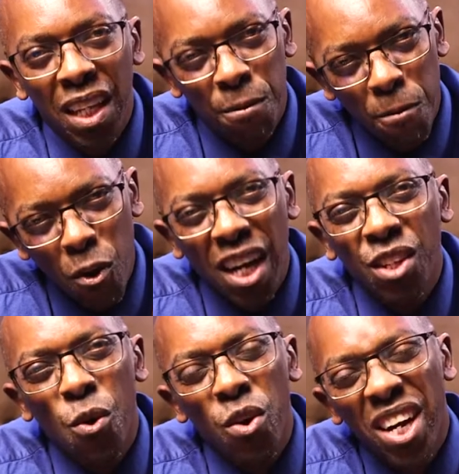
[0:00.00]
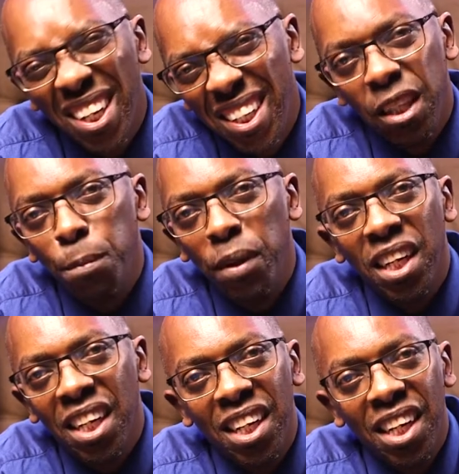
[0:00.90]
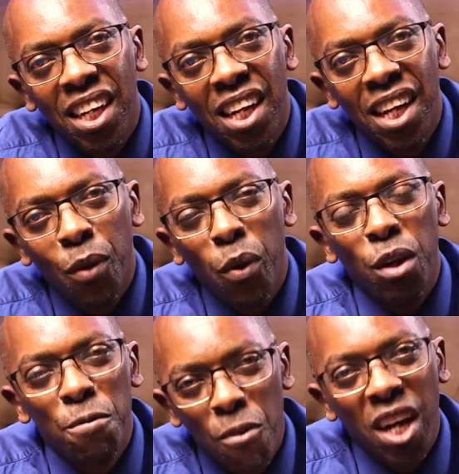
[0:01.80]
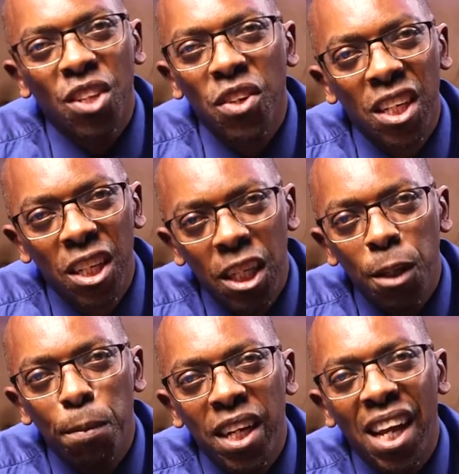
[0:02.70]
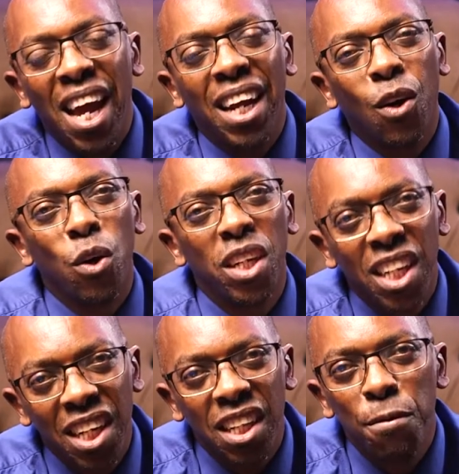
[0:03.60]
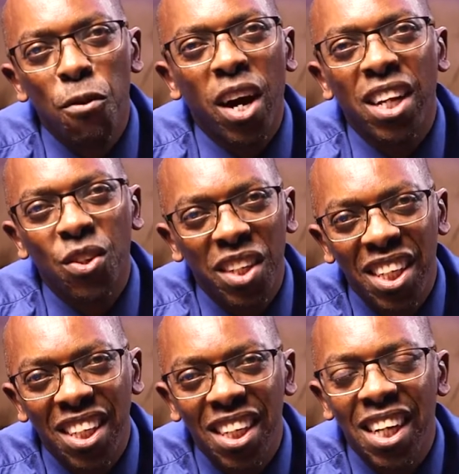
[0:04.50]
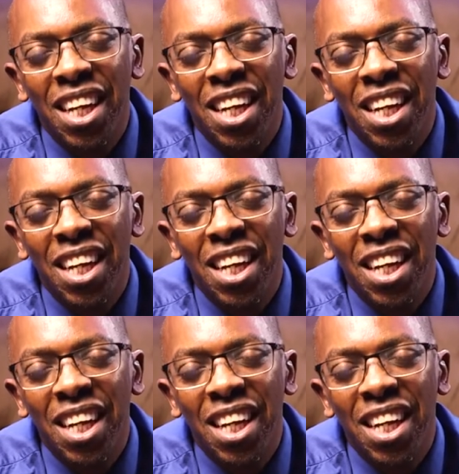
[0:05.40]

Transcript: is focus on a discipline. When you focus on this discipline and continuously focus on it